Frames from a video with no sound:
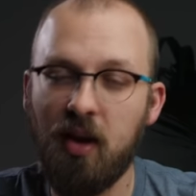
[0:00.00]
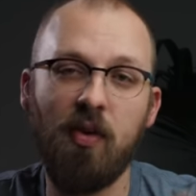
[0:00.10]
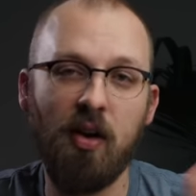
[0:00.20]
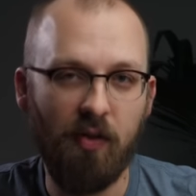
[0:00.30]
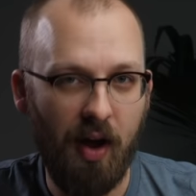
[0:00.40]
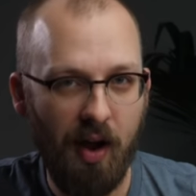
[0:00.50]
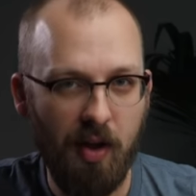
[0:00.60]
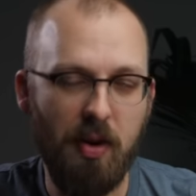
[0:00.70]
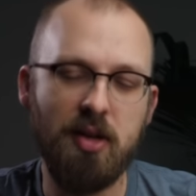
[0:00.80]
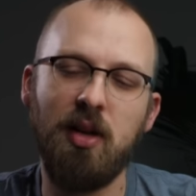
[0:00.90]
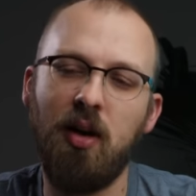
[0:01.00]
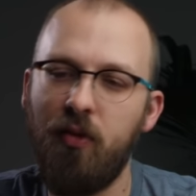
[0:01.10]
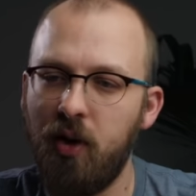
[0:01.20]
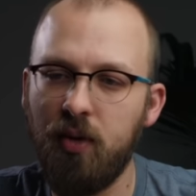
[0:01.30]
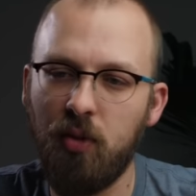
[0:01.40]
even if I
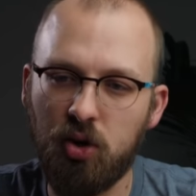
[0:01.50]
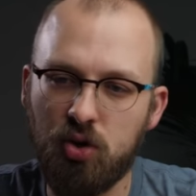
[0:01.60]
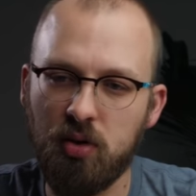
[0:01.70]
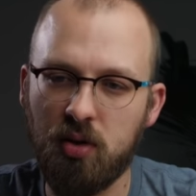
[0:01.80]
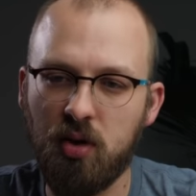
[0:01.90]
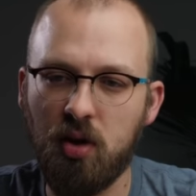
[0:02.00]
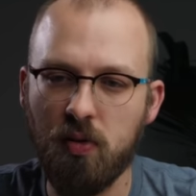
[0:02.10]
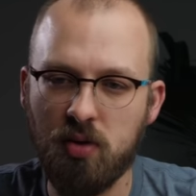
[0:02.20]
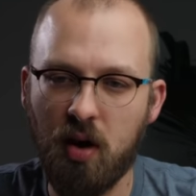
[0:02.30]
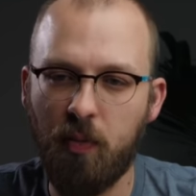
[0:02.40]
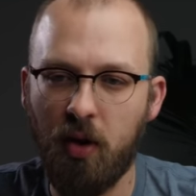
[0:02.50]
myself am not choosing to use their